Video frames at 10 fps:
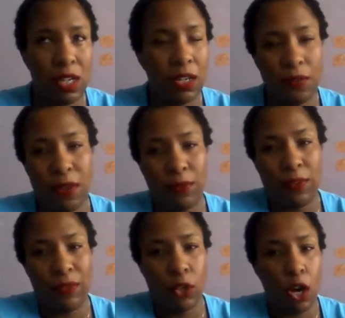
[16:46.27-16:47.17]
I don't know, if you have a
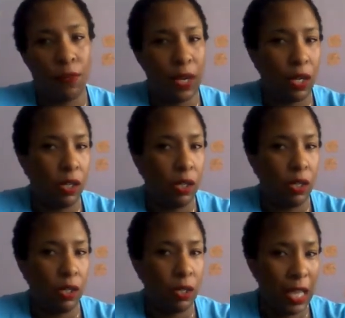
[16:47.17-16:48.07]
favorite coffee,
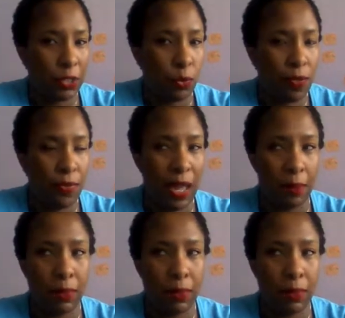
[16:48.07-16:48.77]
that's one thing.